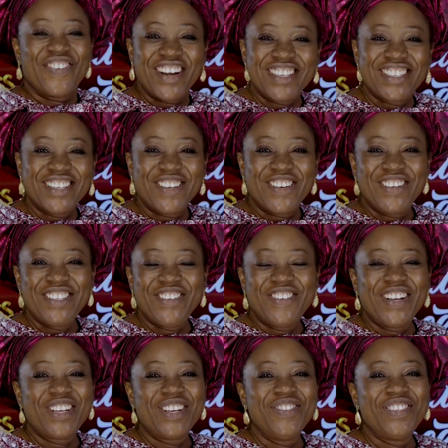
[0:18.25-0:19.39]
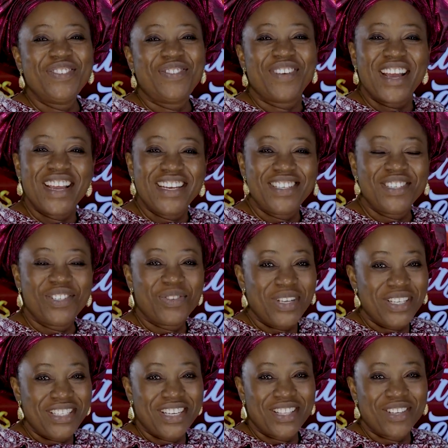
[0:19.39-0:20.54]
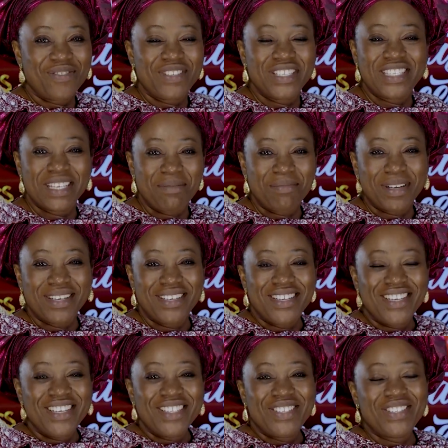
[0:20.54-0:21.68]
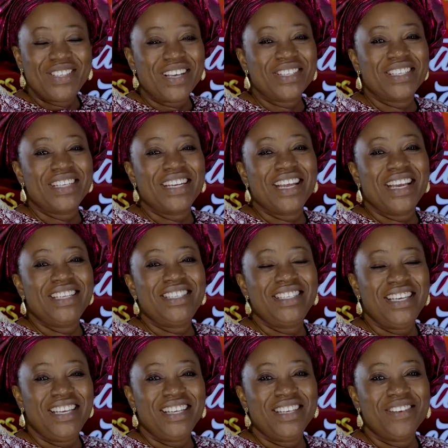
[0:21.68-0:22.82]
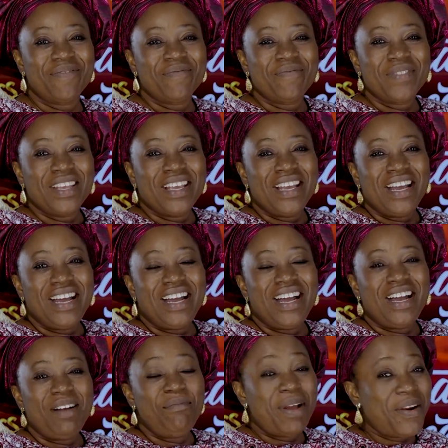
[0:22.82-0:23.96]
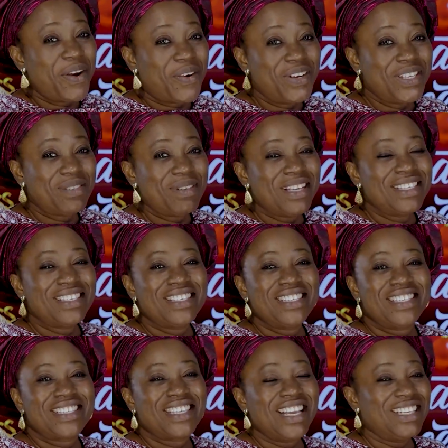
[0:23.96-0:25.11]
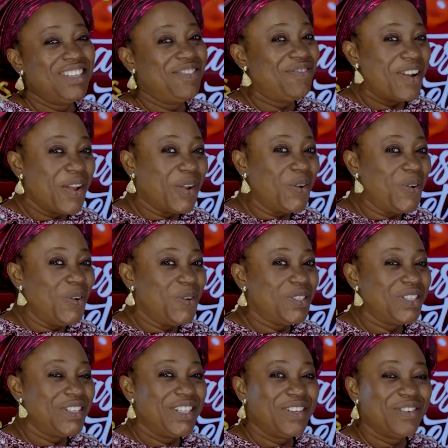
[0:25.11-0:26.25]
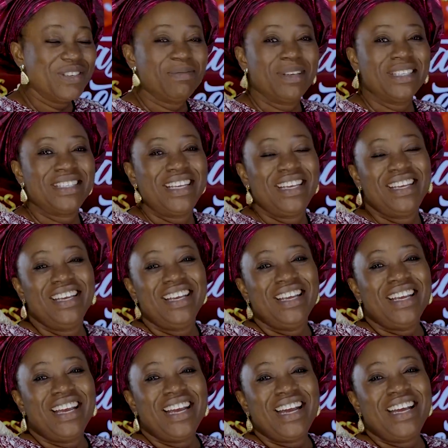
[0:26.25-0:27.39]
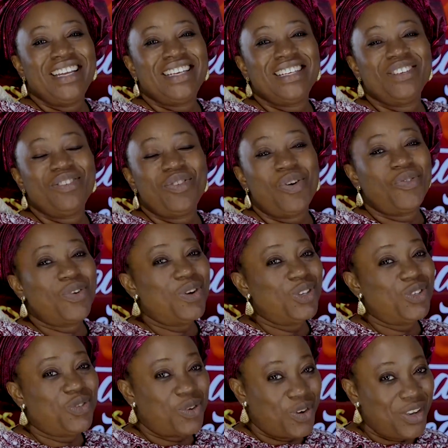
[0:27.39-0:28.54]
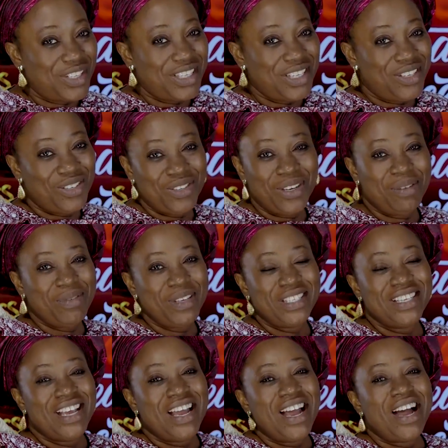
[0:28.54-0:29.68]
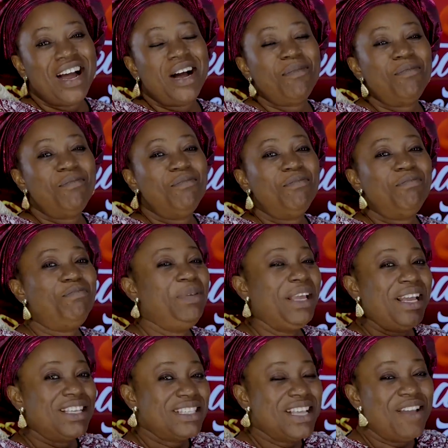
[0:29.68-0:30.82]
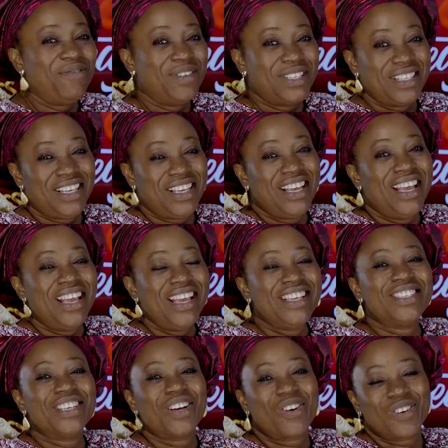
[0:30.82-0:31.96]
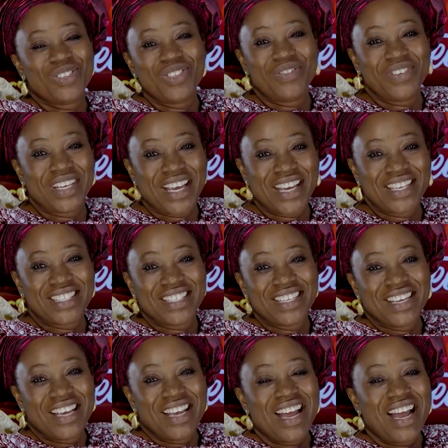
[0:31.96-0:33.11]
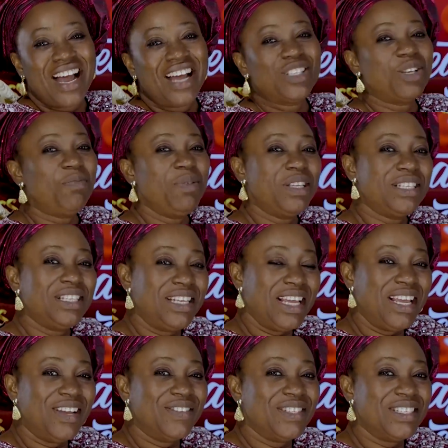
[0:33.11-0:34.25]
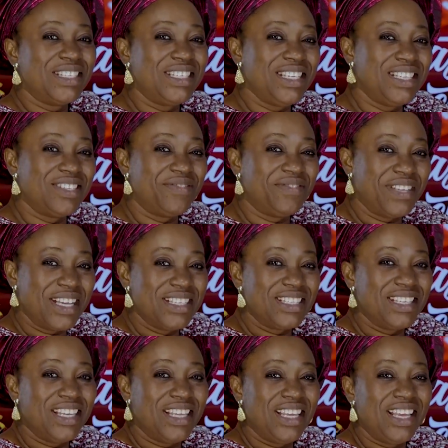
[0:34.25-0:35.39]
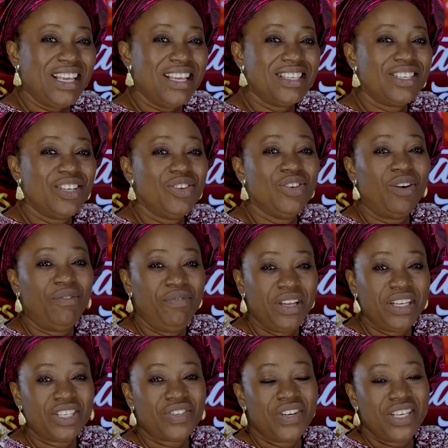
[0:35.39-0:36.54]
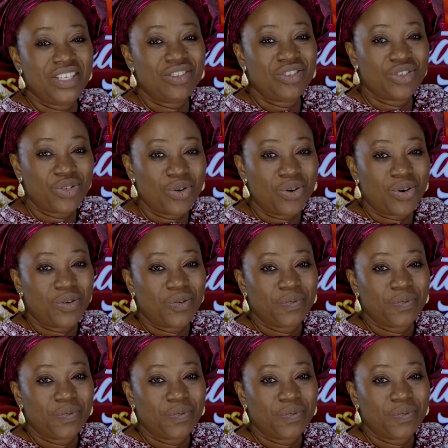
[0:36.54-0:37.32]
Praise the Lord. You're welcome to Friday, the 20th of December, 2019. Uh, Merry Christmas. It's getting very close to the Christmas day. And of course, for us in Dunamis, our um, biggest emphasis is a crossover night. Our topic today on the Seeds of Destiny is Your Victory is Sure.